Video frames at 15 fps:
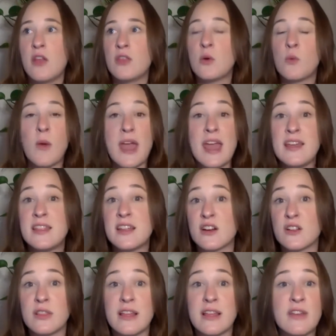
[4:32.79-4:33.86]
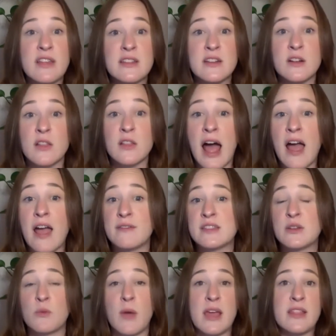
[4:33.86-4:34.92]
the way they're living their lives,
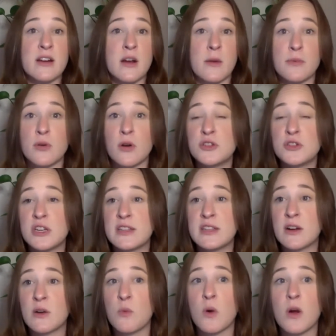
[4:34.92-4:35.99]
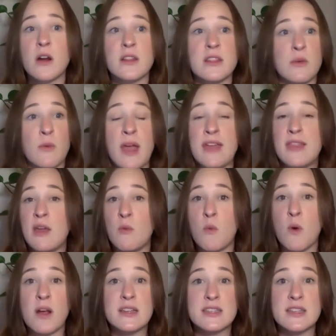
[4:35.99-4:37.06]
the way they're approaching their work, the way they
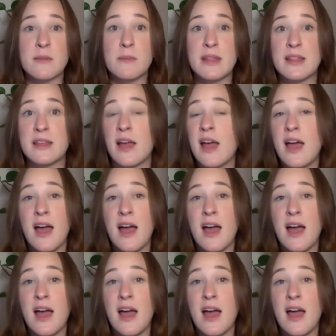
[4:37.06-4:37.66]
want to be,